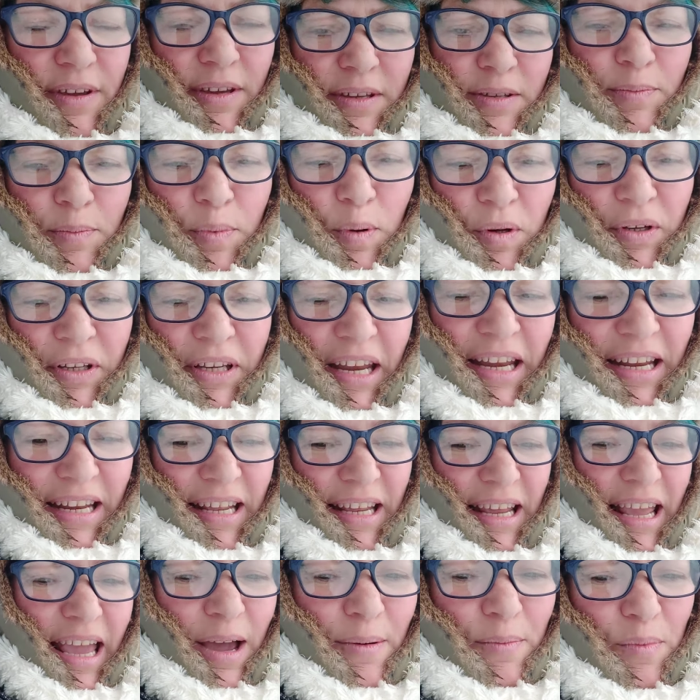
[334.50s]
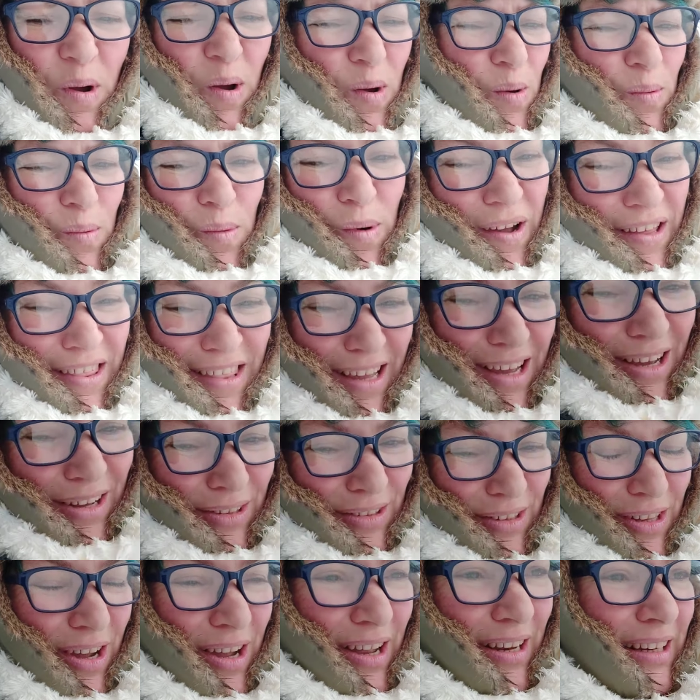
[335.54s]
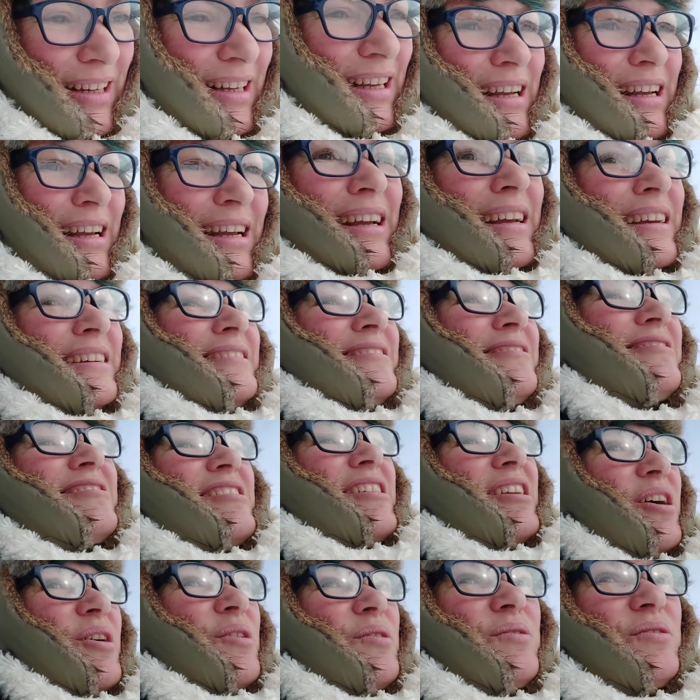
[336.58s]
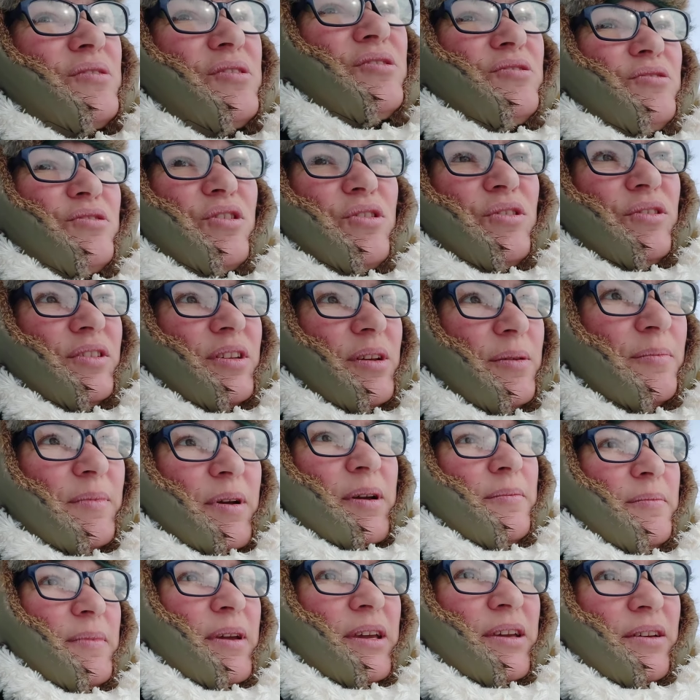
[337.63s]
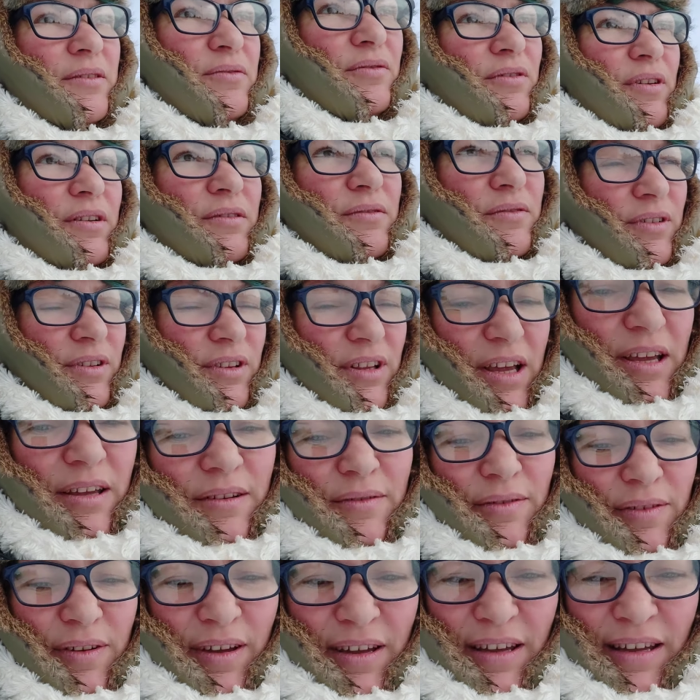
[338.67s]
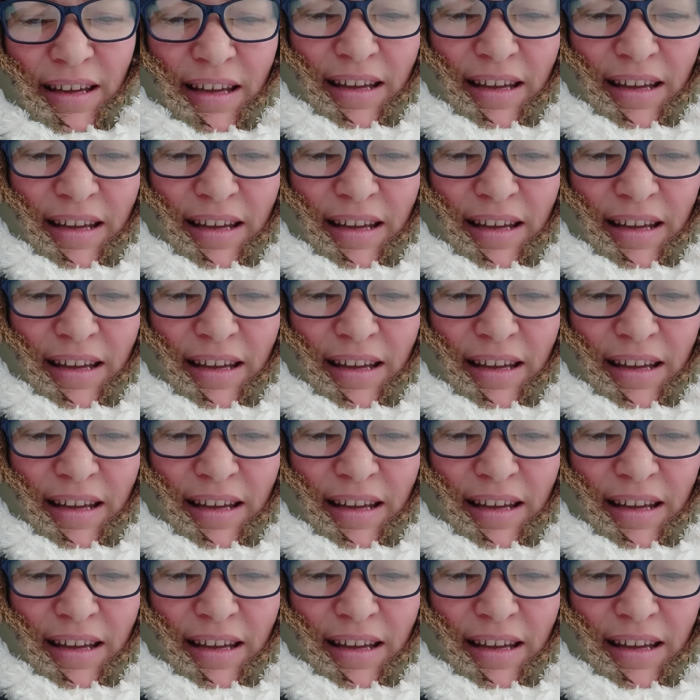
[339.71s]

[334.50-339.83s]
Facebook dating app. Why the hell not? You know, who knows? I might make a friend for life.